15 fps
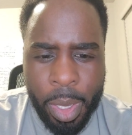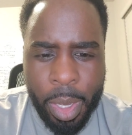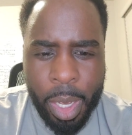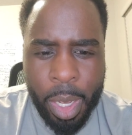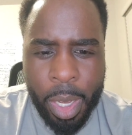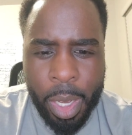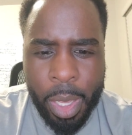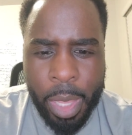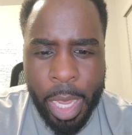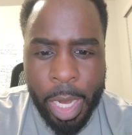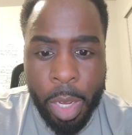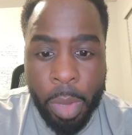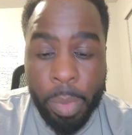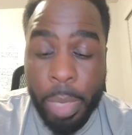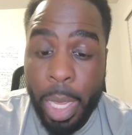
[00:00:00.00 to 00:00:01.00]
they
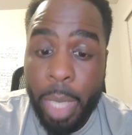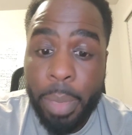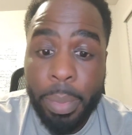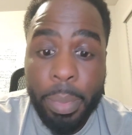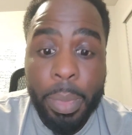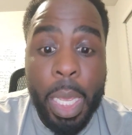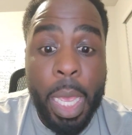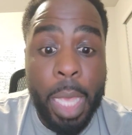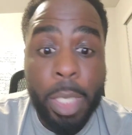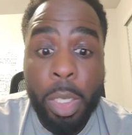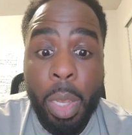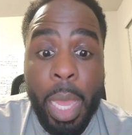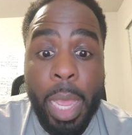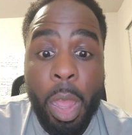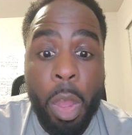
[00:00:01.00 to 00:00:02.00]
don't. Yeah. And
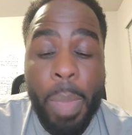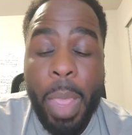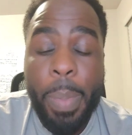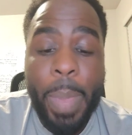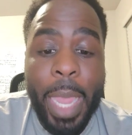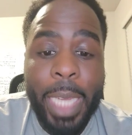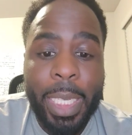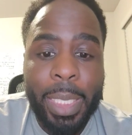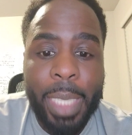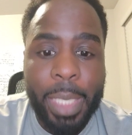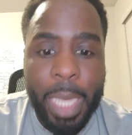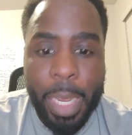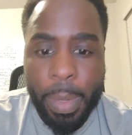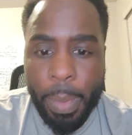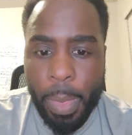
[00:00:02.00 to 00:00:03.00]
so like on my page, it says
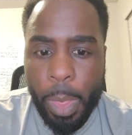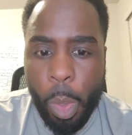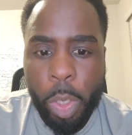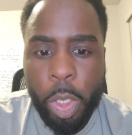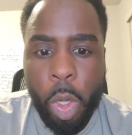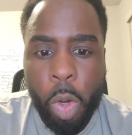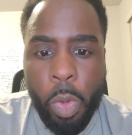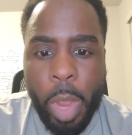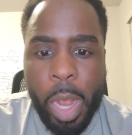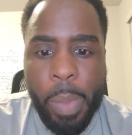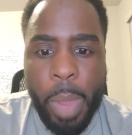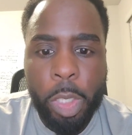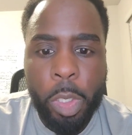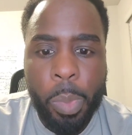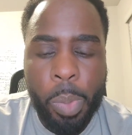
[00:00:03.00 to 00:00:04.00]
that. What's so great
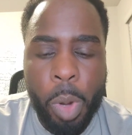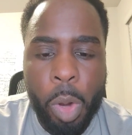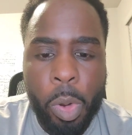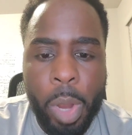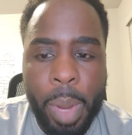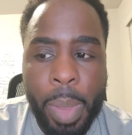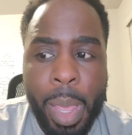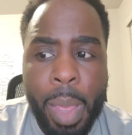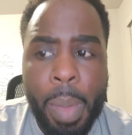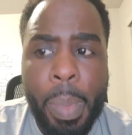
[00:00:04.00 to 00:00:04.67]
about your program?